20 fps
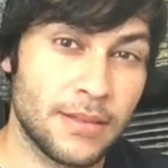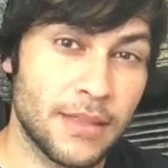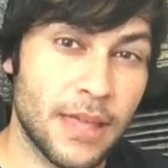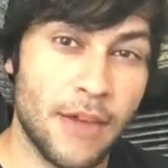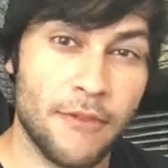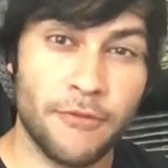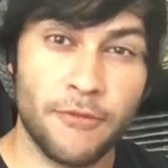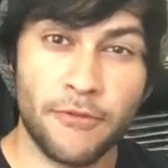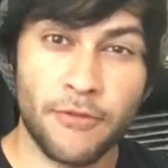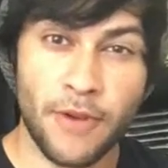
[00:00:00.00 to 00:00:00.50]

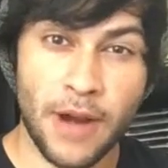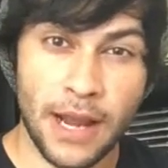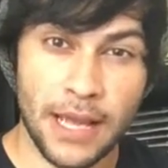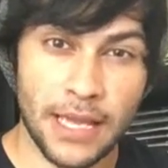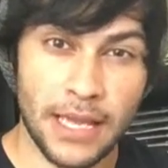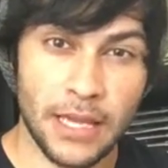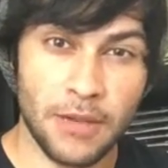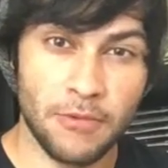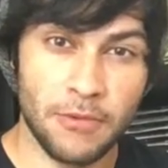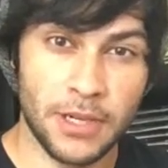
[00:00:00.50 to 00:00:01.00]
that
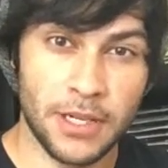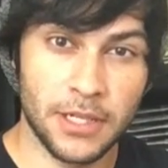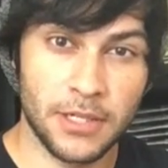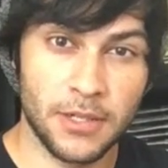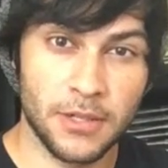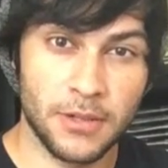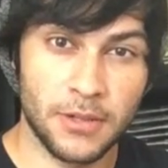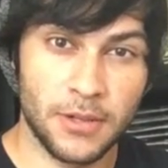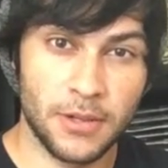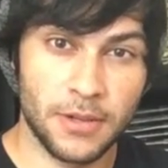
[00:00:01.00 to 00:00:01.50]
Frankie went
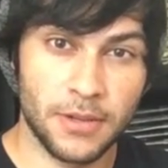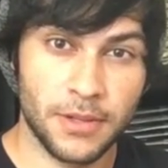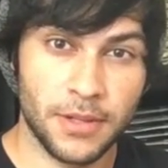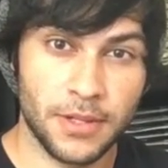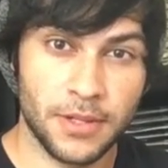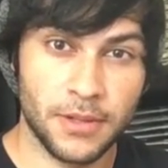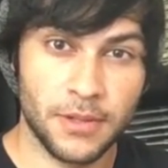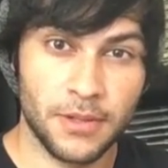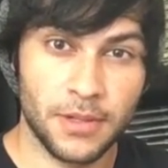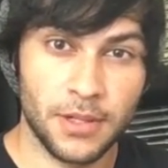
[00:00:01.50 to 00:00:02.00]
to during the
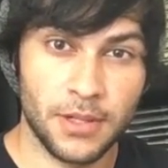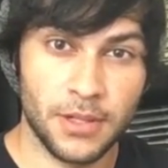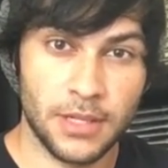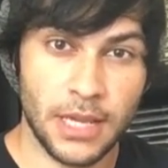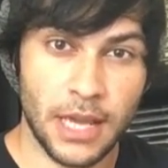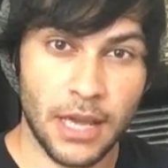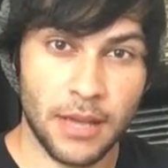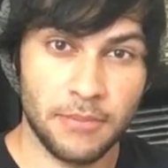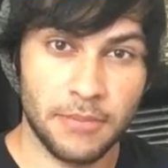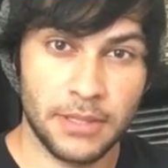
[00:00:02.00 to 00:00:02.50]
2-year
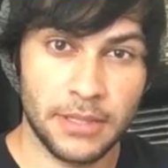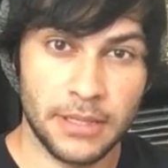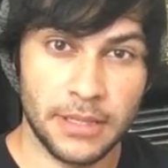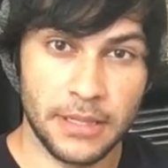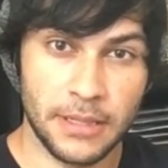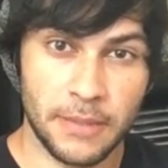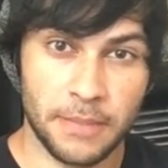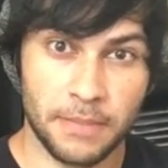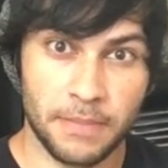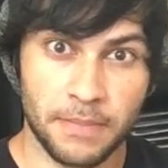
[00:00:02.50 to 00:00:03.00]
time
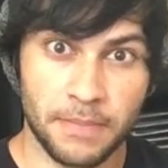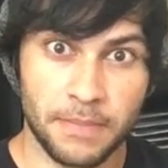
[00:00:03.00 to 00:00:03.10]
skip.